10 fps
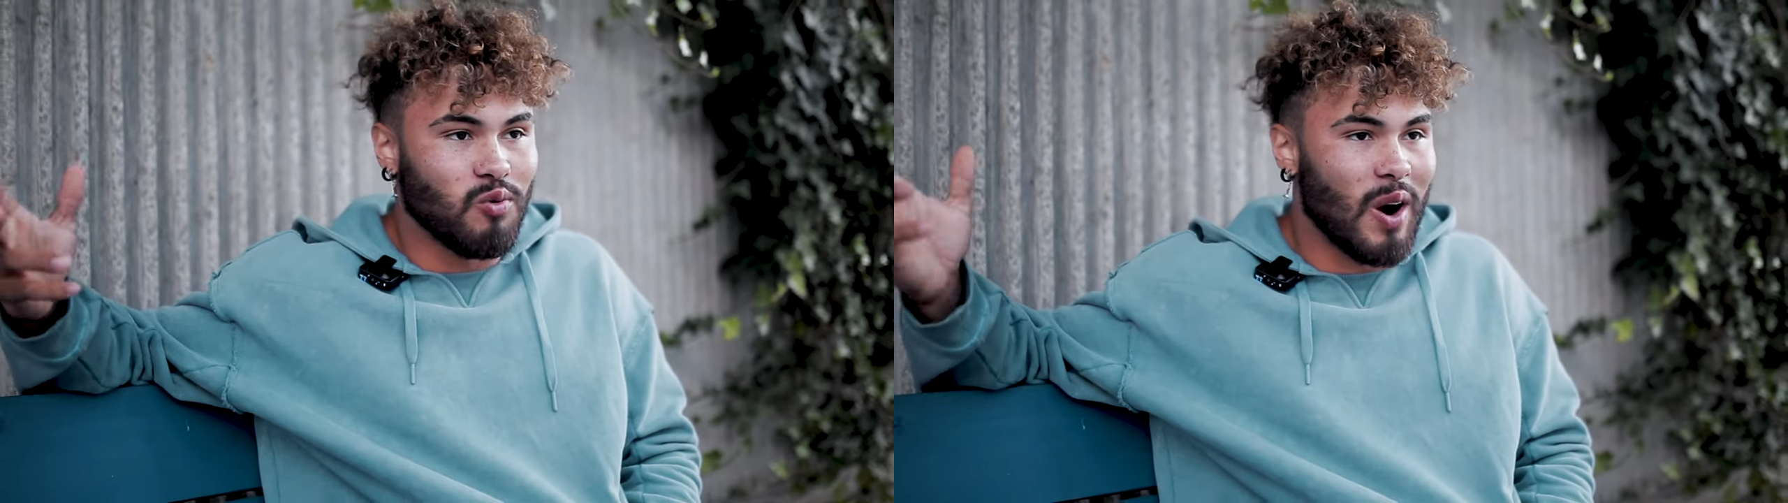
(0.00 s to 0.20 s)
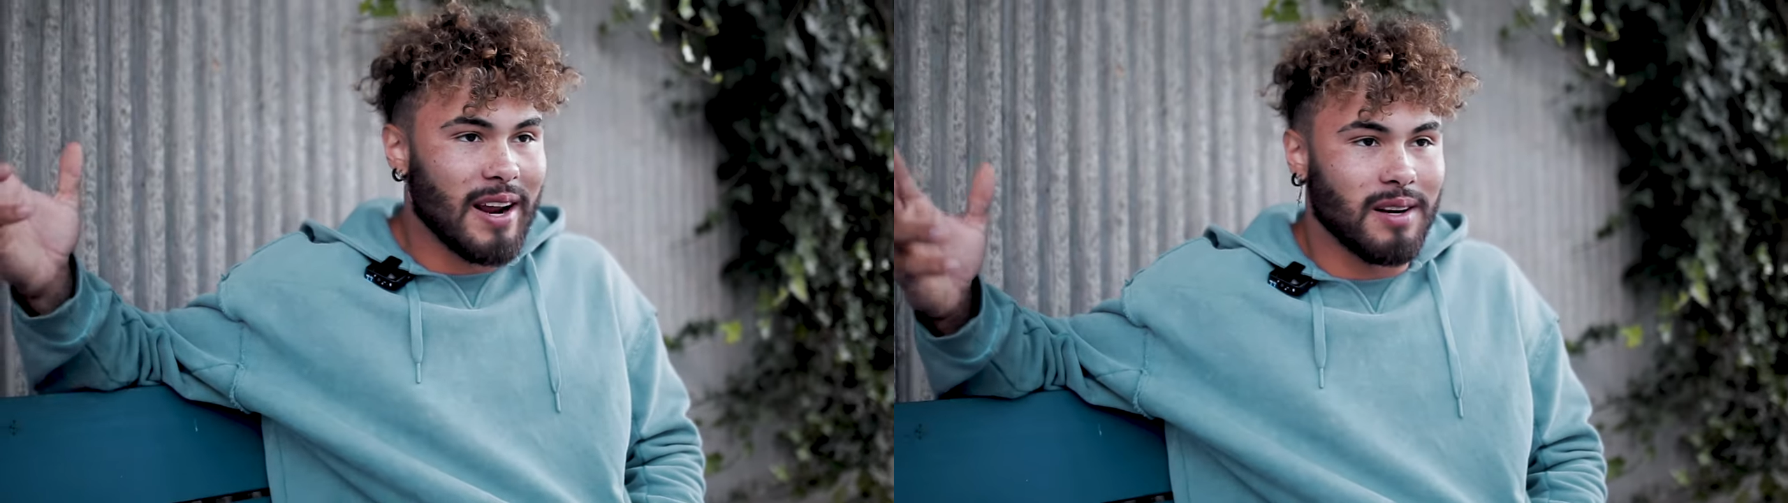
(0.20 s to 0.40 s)

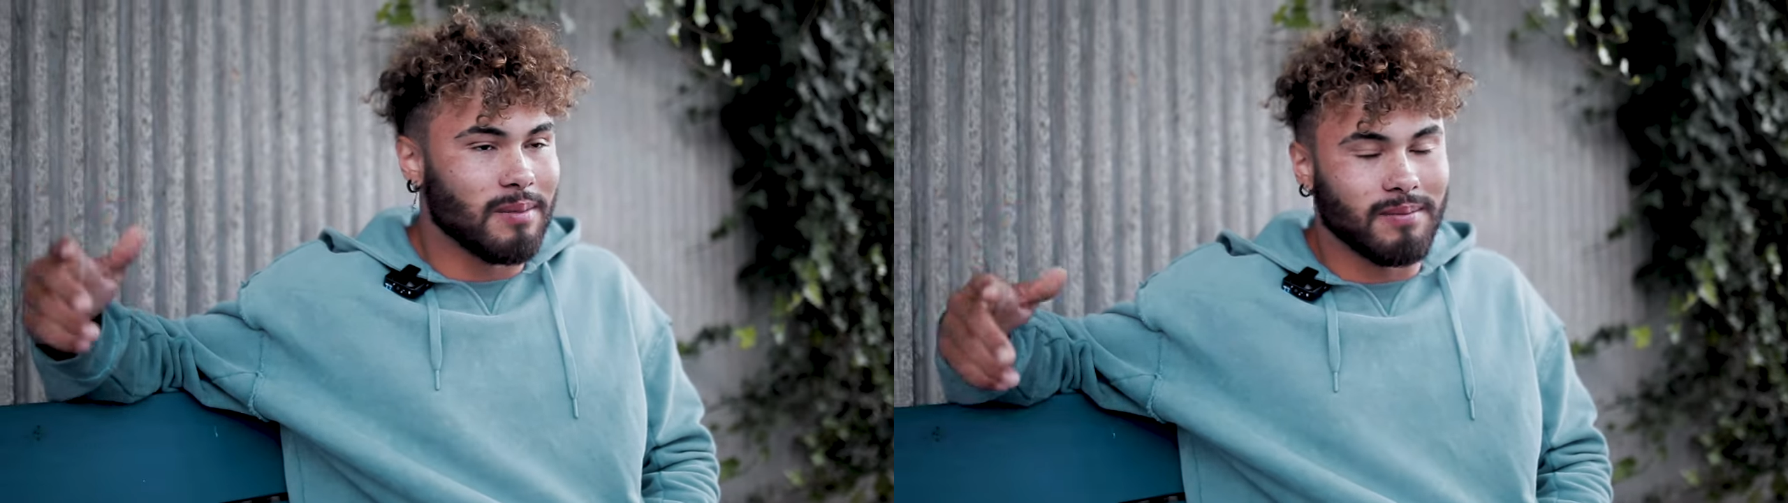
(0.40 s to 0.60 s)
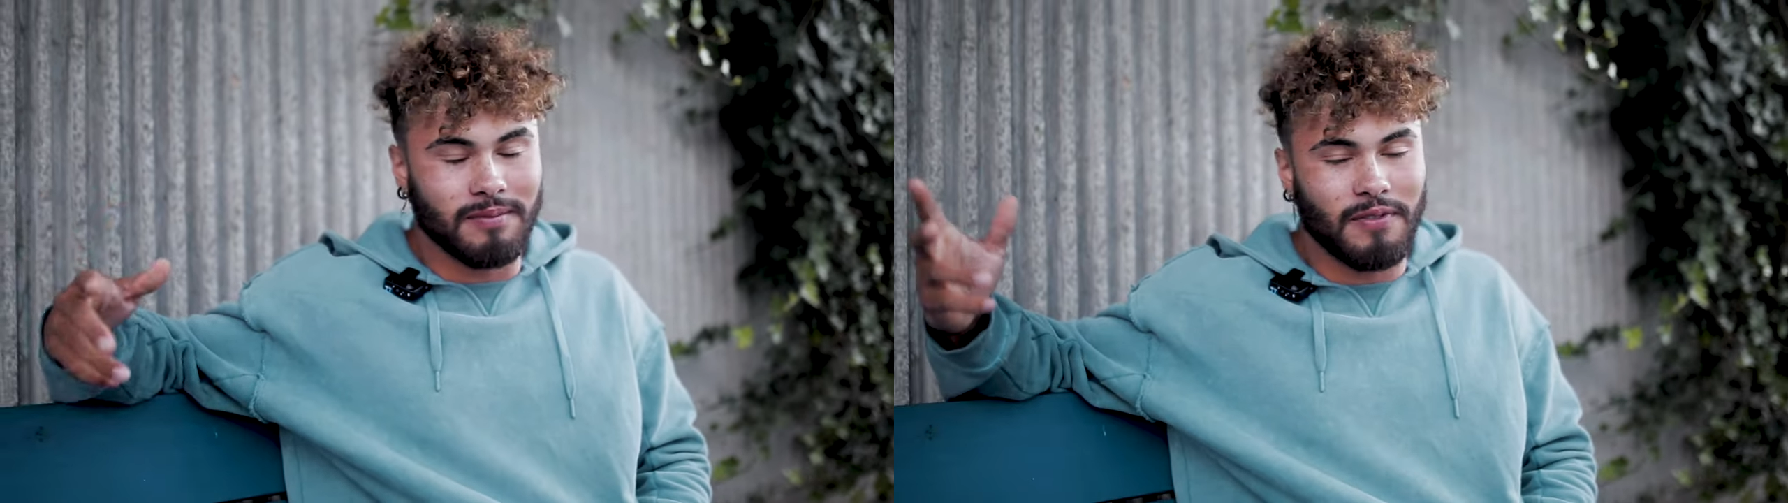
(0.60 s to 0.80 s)

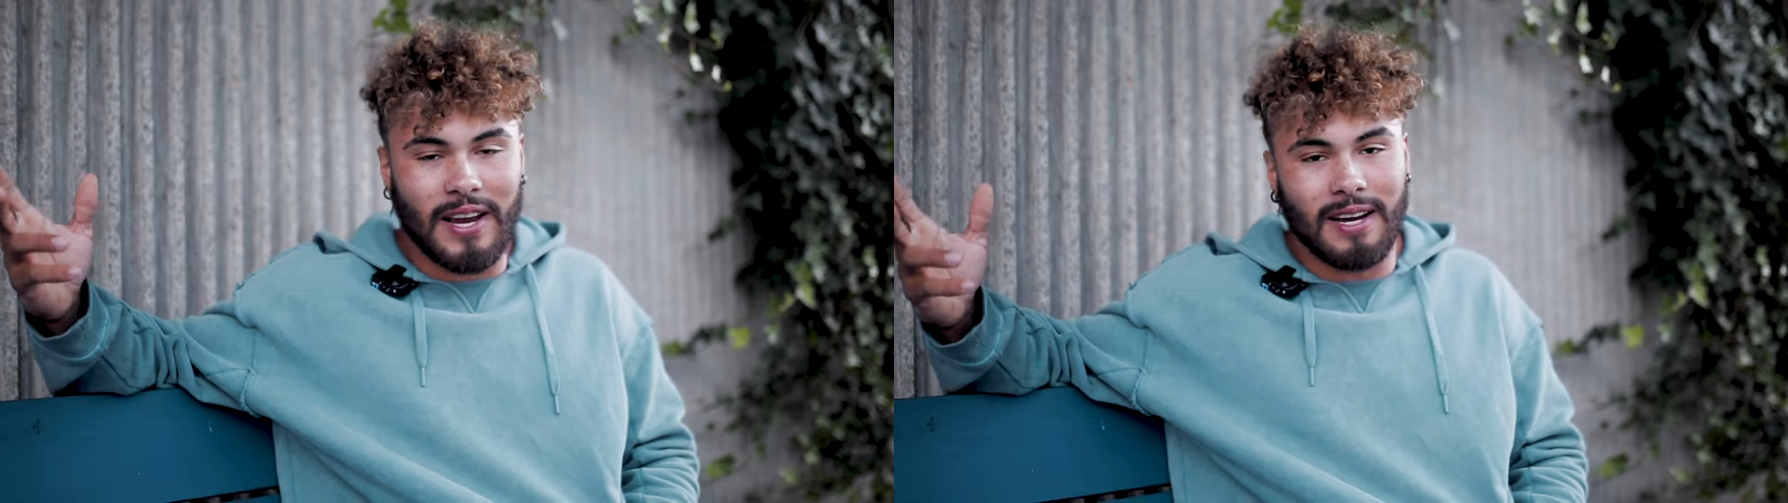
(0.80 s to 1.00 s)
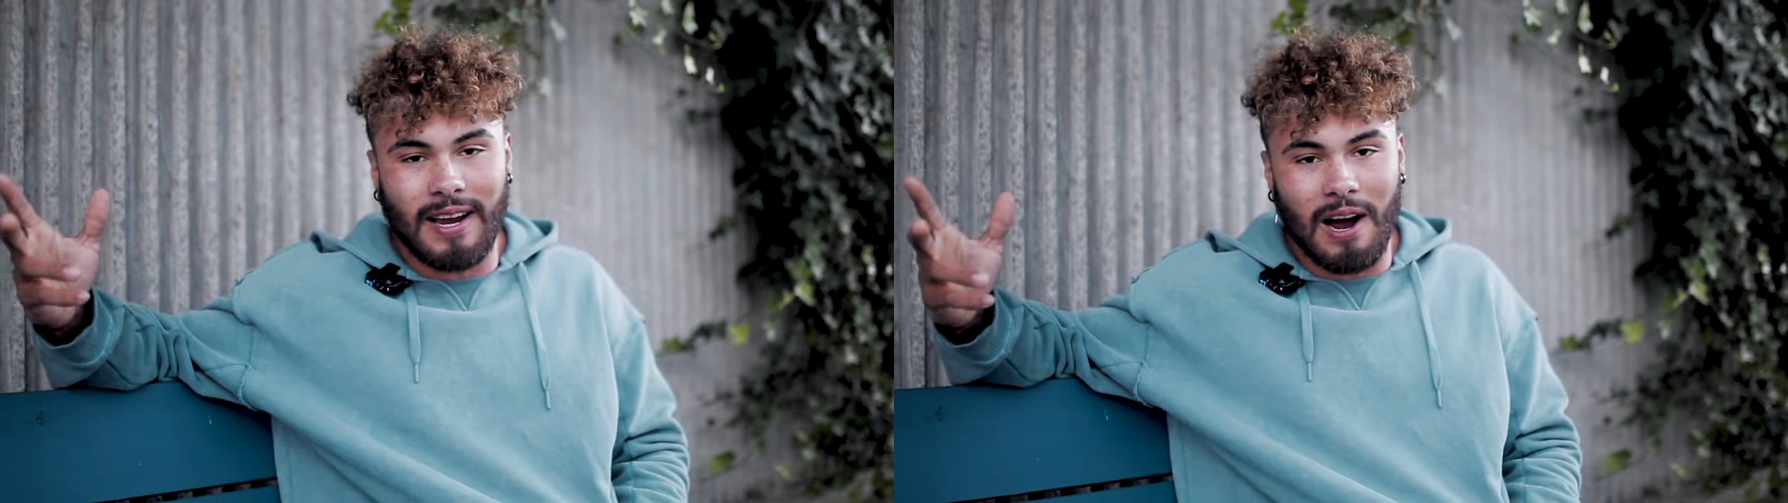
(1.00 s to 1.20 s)
random
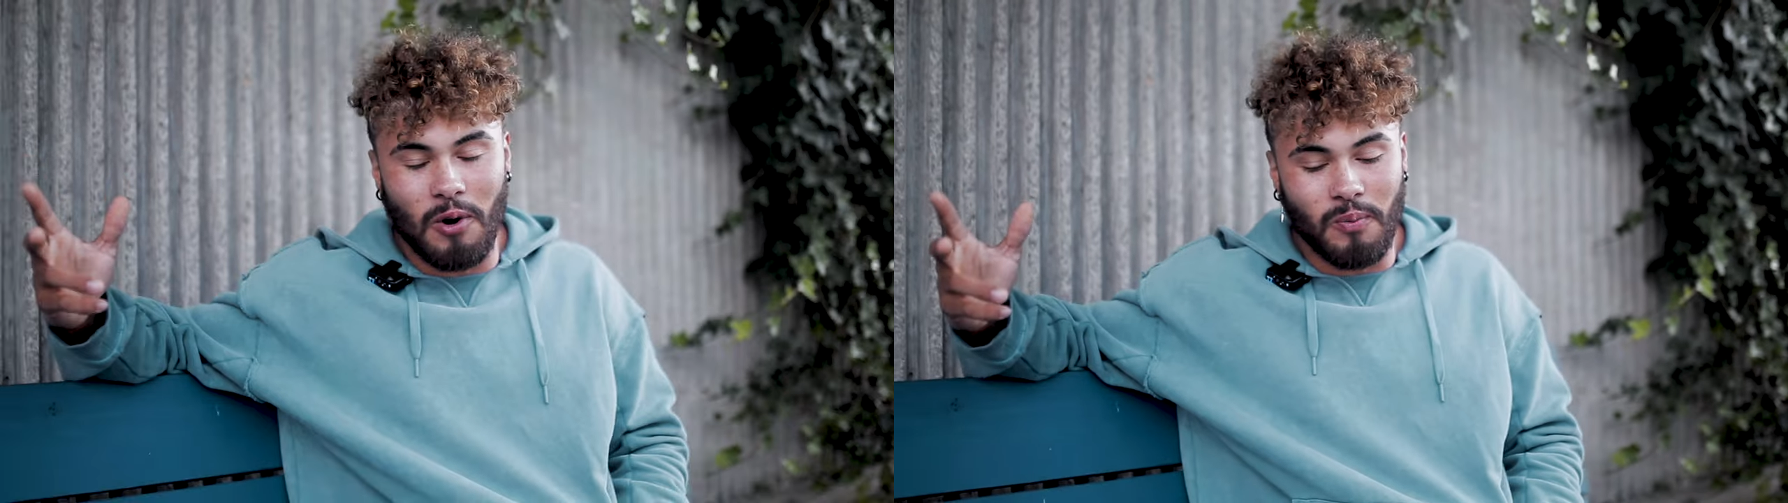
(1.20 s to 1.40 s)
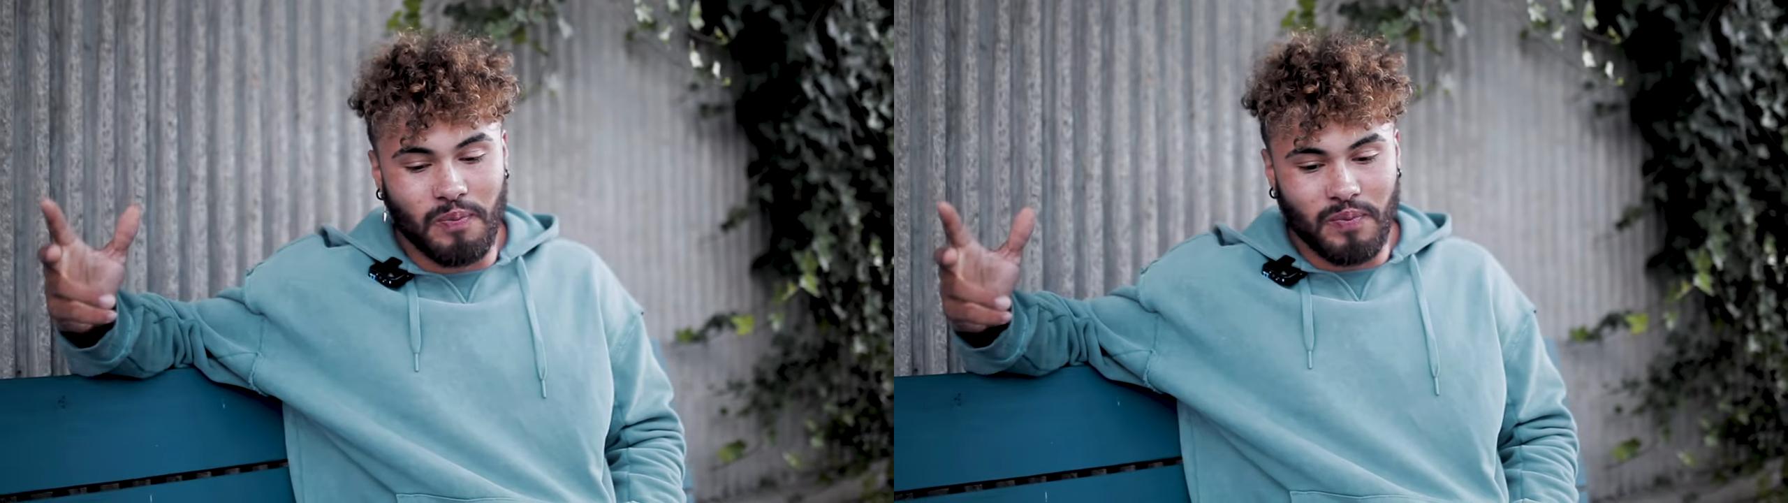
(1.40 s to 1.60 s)
fake account,